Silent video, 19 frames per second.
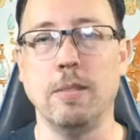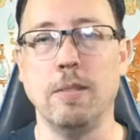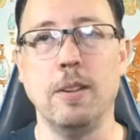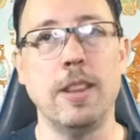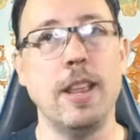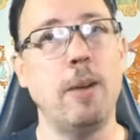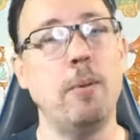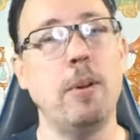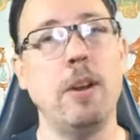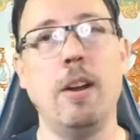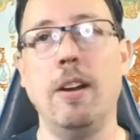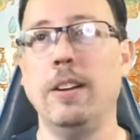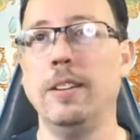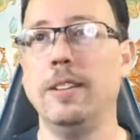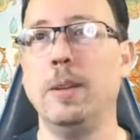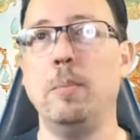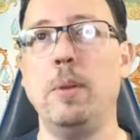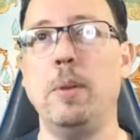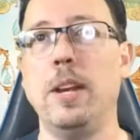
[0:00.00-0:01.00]
Well, that would
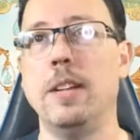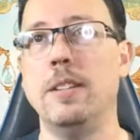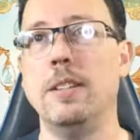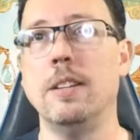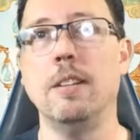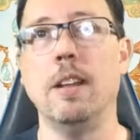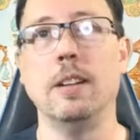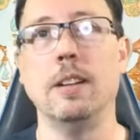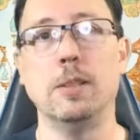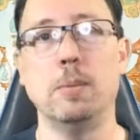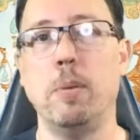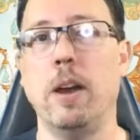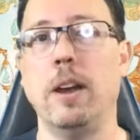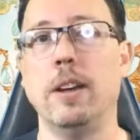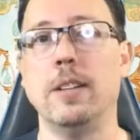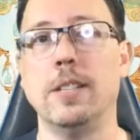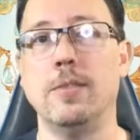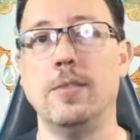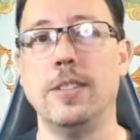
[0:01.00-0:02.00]
hardly be a deluxe
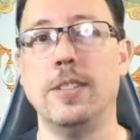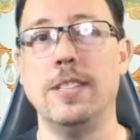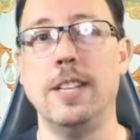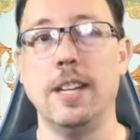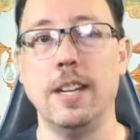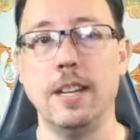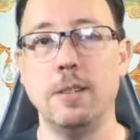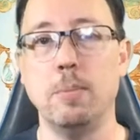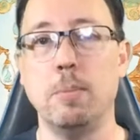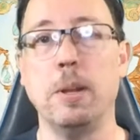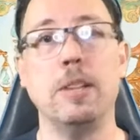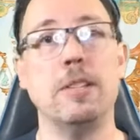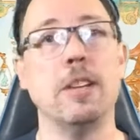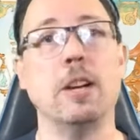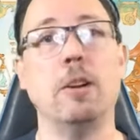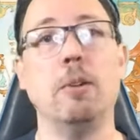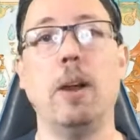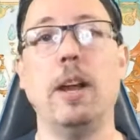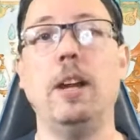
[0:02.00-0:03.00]
box if it didn't, but it's
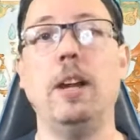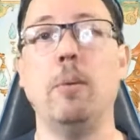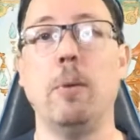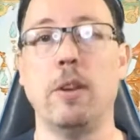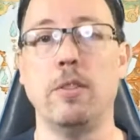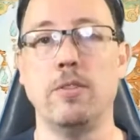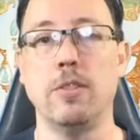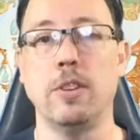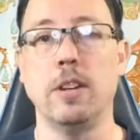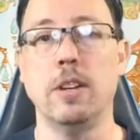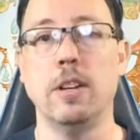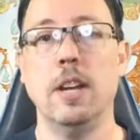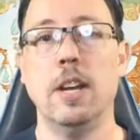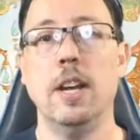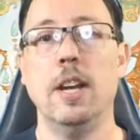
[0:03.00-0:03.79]
a great question.